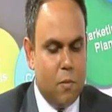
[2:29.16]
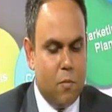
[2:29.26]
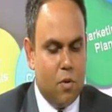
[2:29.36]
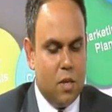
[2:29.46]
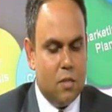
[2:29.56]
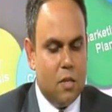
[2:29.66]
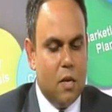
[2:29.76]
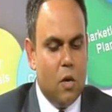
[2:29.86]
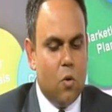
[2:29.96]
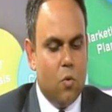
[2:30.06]
mortgage.
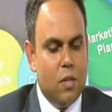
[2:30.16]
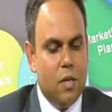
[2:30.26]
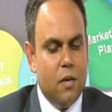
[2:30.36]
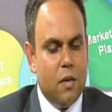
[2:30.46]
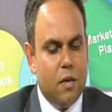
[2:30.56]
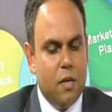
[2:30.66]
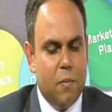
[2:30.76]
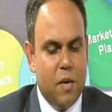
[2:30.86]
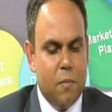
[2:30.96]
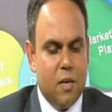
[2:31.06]
Mm-hmm. Within
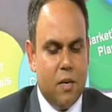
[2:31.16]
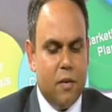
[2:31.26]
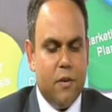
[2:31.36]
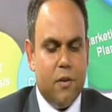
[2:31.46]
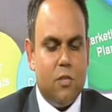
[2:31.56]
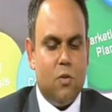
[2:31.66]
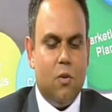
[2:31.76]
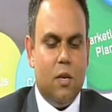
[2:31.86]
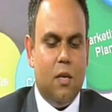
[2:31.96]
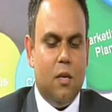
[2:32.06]
repayment and
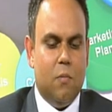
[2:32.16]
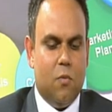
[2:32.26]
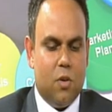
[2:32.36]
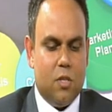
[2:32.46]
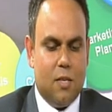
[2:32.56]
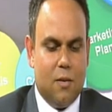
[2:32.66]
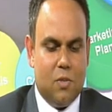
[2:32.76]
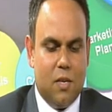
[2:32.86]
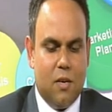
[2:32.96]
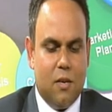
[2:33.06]
interest-only mortgage terms,
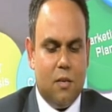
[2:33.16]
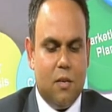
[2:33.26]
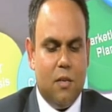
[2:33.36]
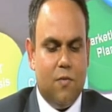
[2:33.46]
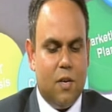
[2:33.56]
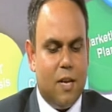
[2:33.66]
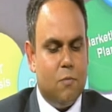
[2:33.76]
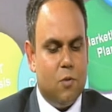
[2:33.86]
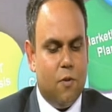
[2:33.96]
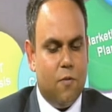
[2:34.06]
there are different
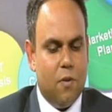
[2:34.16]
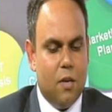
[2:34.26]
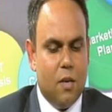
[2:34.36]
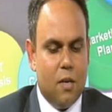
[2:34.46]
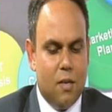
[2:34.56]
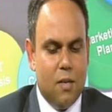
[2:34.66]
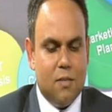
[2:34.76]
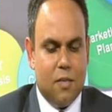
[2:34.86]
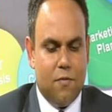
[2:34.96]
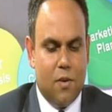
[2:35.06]
types of
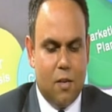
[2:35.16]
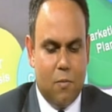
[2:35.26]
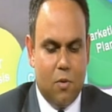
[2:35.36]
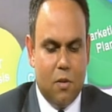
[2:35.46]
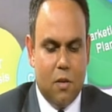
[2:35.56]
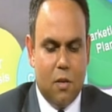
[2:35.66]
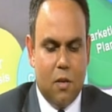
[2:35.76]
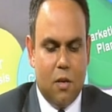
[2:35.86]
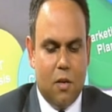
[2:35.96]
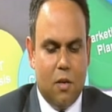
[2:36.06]
deals are available.
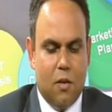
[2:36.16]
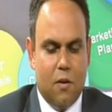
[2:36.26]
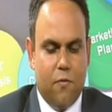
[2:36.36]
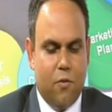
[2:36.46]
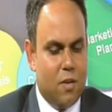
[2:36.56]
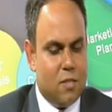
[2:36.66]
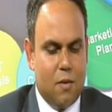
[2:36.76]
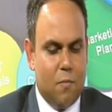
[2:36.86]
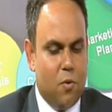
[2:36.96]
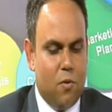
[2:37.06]
For
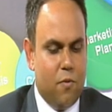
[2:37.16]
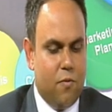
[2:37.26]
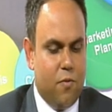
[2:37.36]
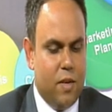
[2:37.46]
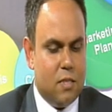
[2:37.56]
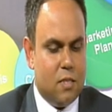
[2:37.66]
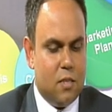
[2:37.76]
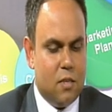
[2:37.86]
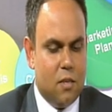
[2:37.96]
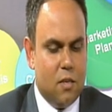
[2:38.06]
example,
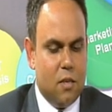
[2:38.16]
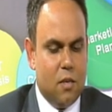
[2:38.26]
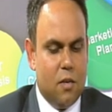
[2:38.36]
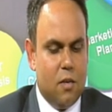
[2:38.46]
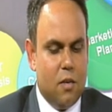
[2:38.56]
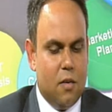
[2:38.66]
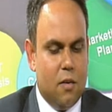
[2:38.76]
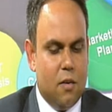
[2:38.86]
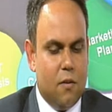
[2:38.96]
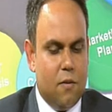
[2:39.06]
fixed
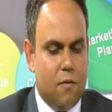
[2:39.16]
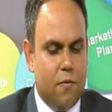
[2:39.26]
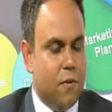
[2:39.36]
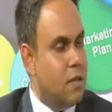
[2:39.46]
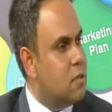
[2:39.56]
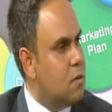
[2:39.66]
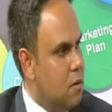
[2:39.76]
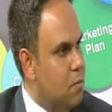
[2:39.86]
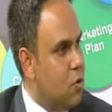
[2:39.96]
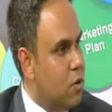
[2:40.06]

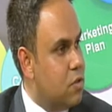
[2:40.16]
mortgage